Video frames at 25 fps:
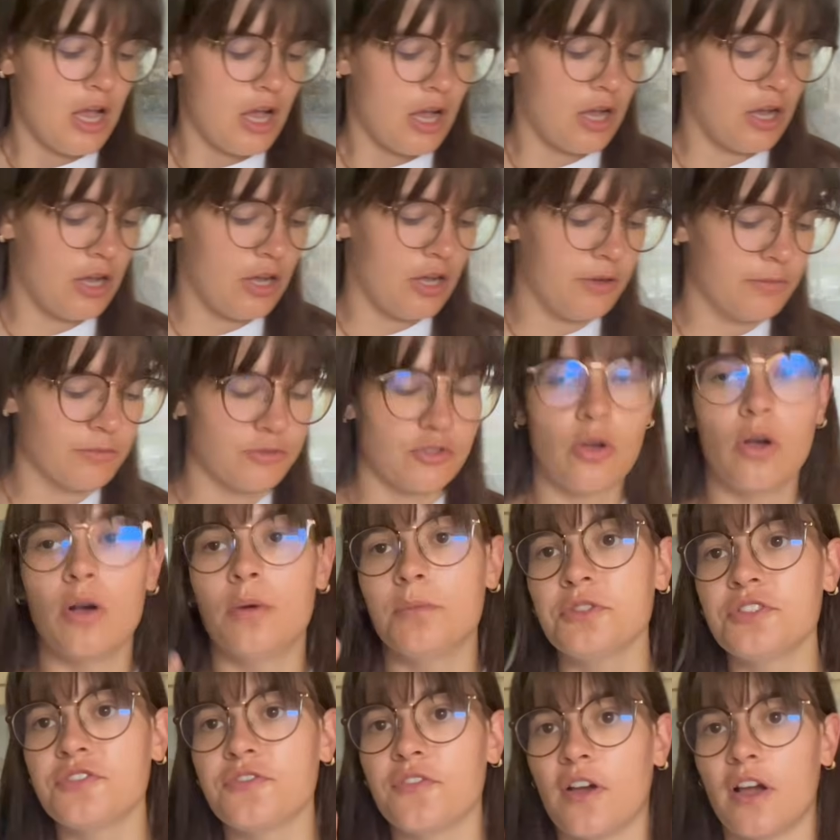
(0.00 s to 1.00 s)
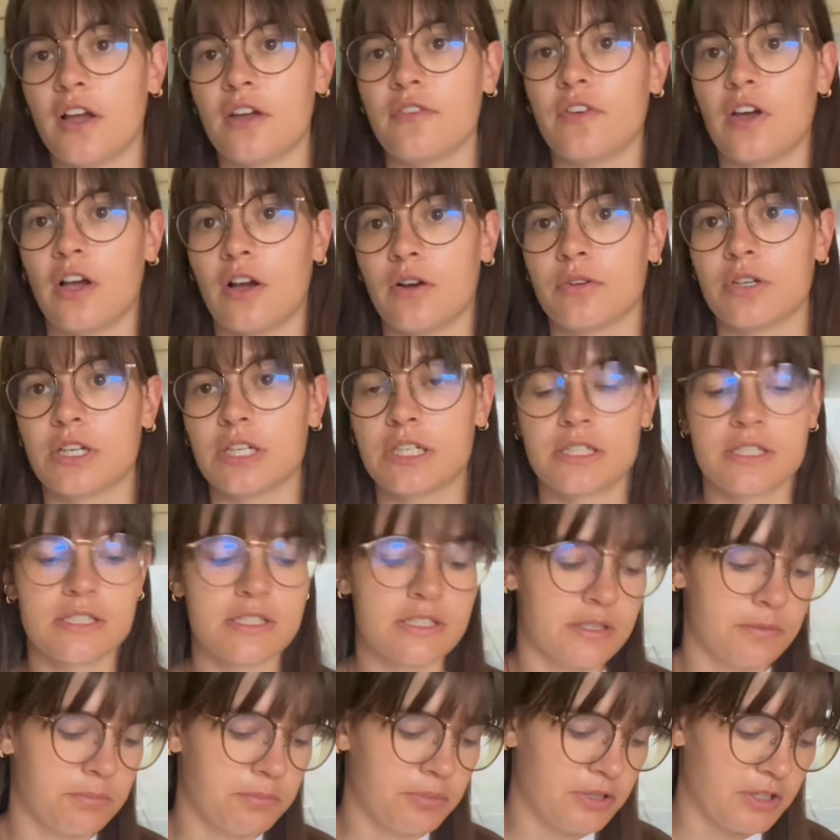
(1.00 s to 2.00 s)
So almost 5
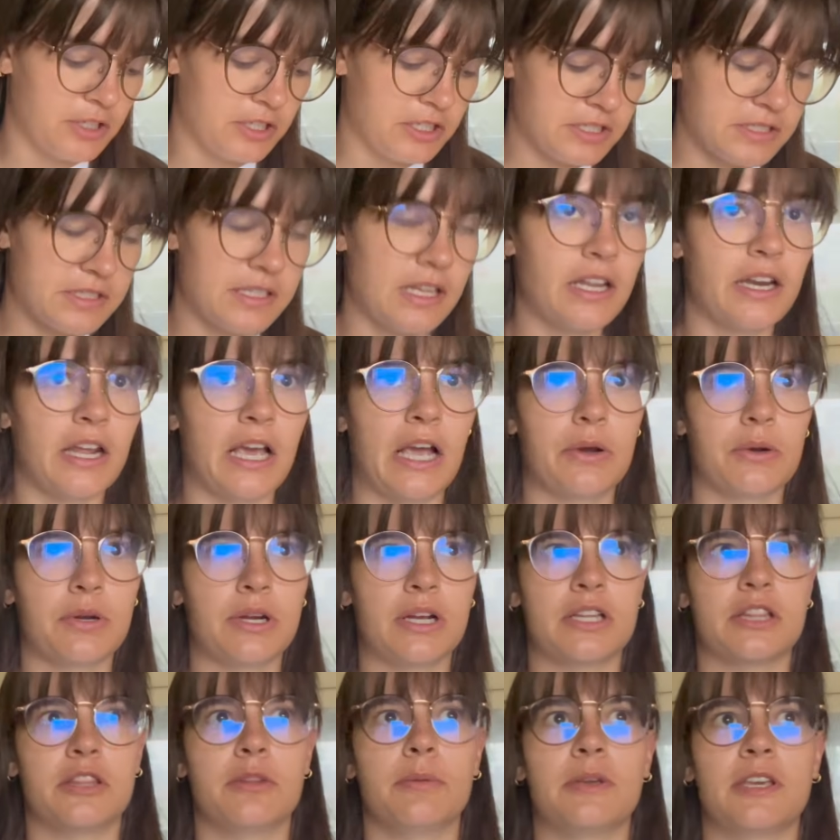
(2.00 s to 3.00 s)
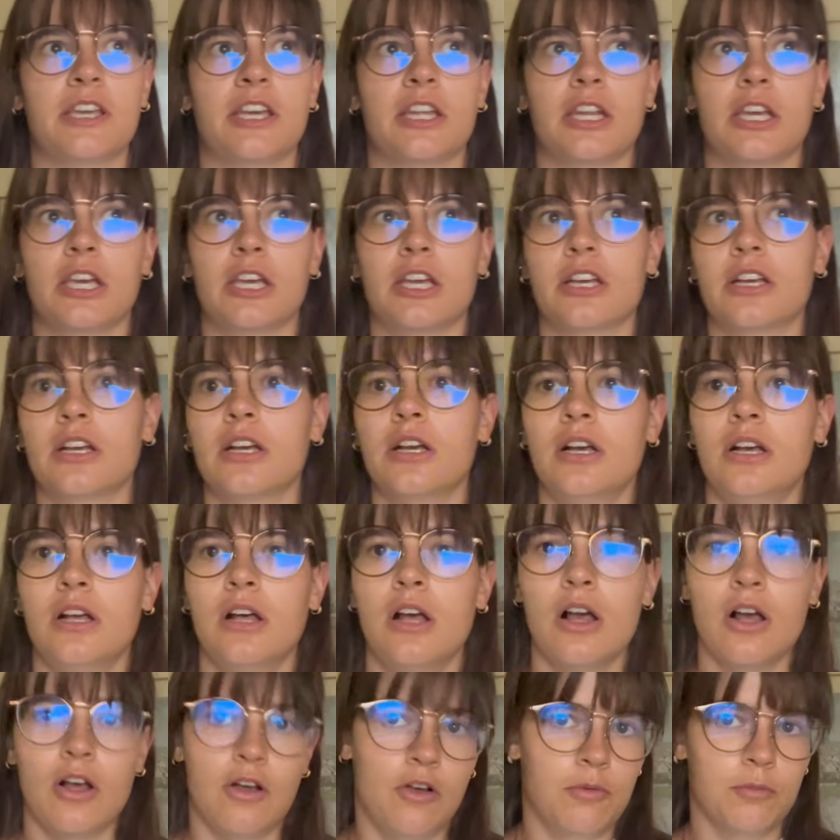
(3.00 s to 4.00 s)
hours, plus that hour at the beginning,
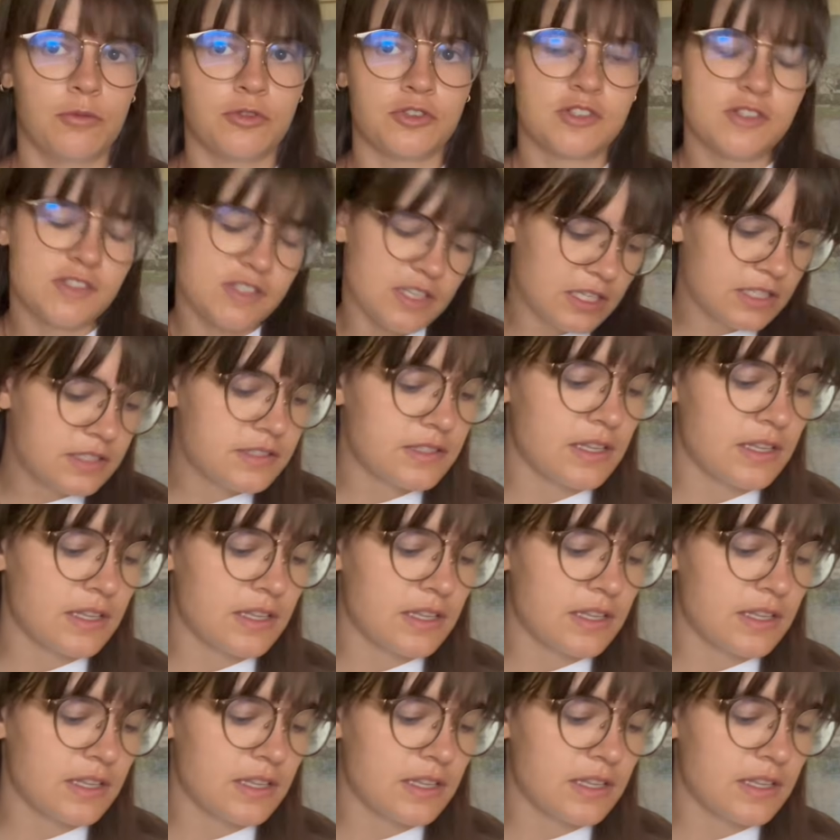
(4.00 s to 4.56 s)
almost 6